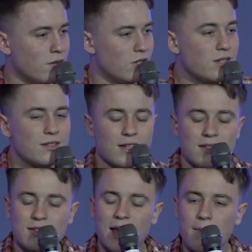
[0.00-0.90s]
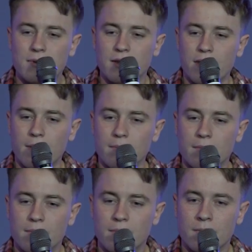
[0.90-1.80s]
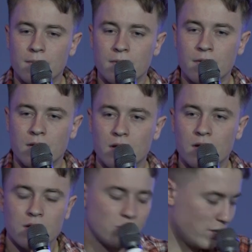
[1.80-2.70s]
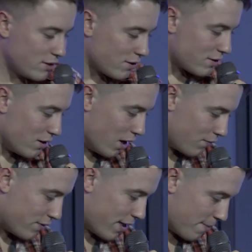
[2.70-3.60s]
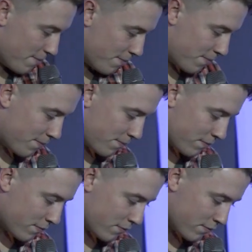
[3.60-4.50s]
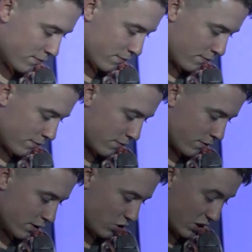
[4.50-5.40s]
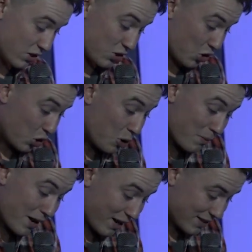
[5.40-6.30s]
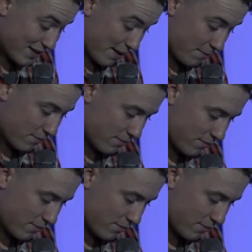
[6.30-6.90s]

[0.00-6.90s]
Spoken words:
Jesus accepted them. Jesus loved them. Jesus humanized them.